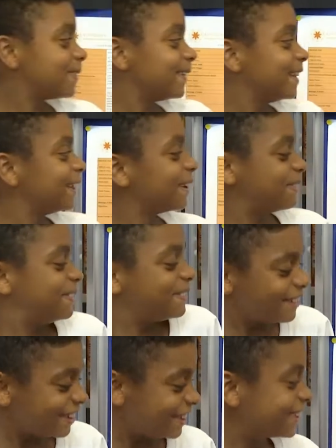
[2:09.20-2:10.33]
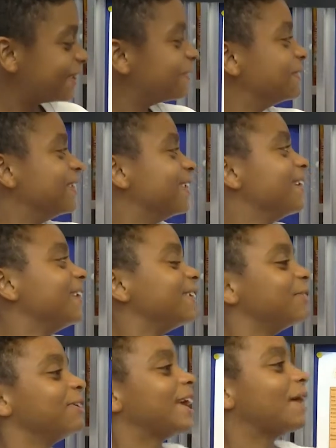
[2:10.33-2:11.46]
than enough, so we
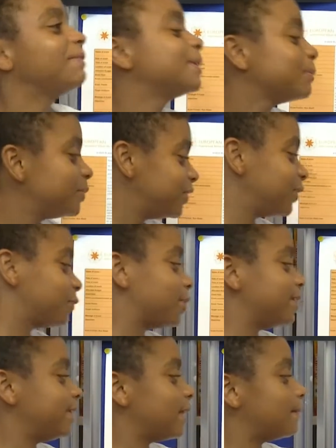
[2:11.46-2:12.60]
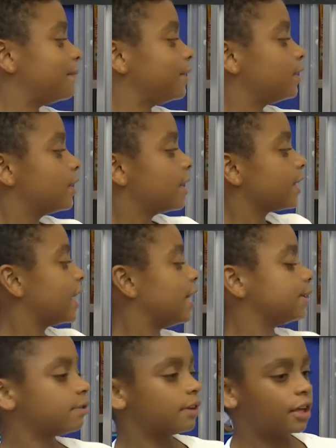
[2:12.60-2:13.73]
gave some to the grade 11
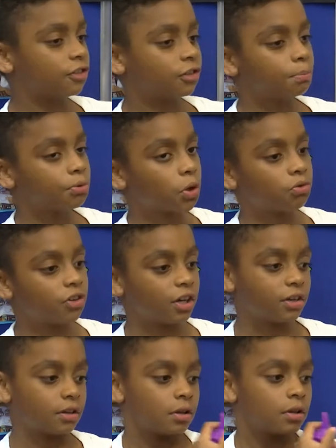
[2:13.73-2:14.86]
CAS donation project.